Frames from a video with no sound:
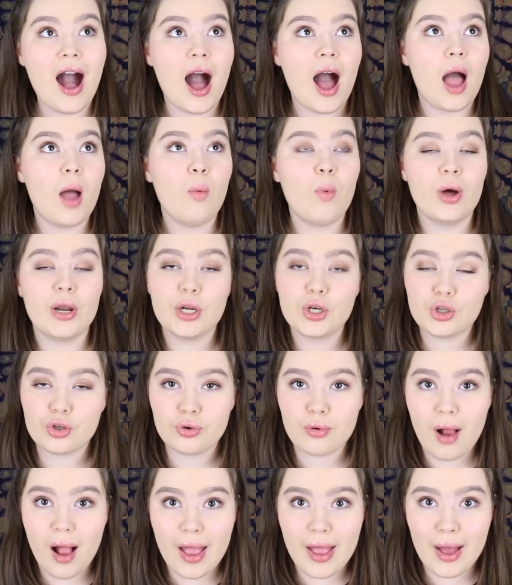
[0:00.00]
I want to
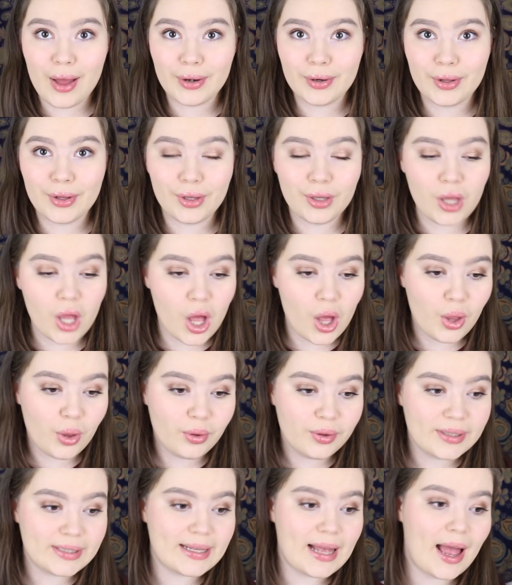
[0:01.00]
try on
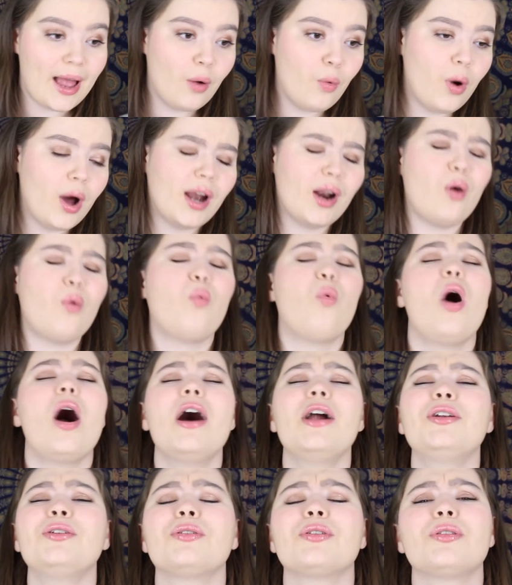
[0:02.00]
clothes. I want to
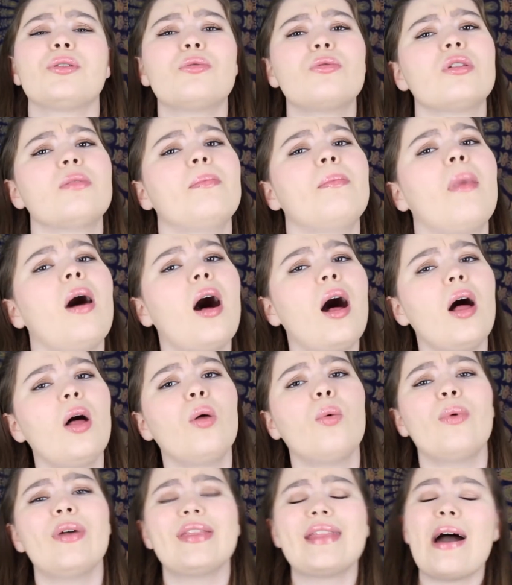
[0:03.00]
wander through the
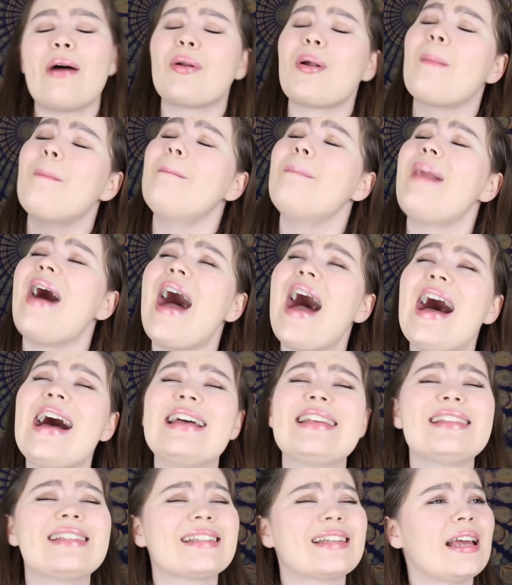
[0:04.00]
mall without a
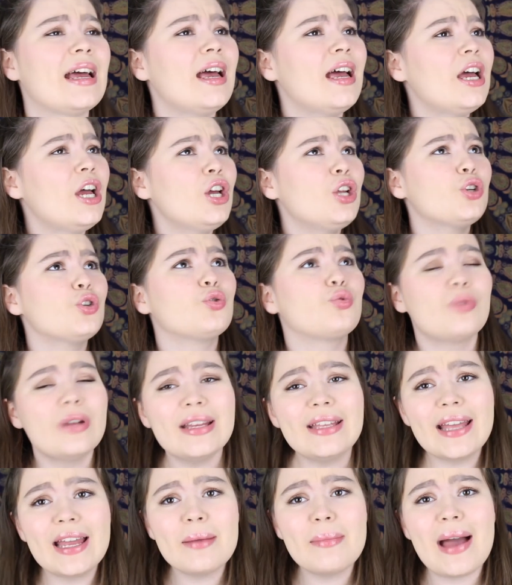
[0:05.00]
mask,
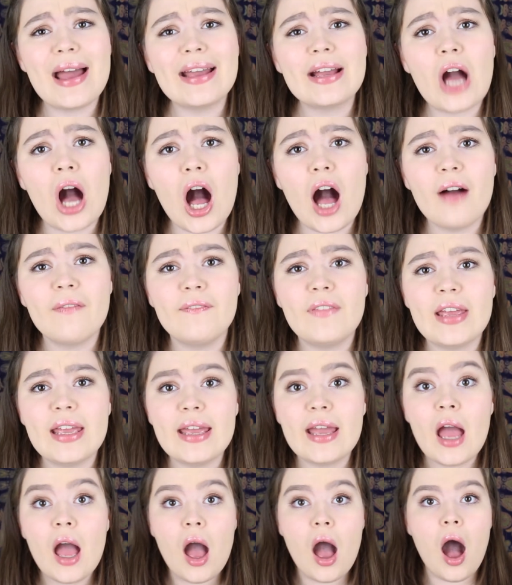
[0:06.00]
drinking my
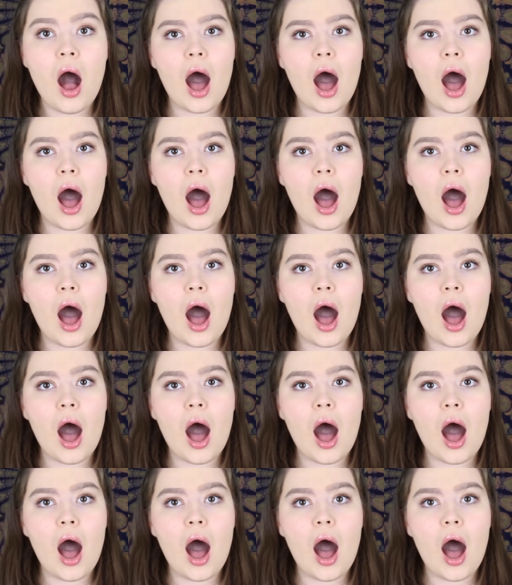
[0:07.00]
coffee.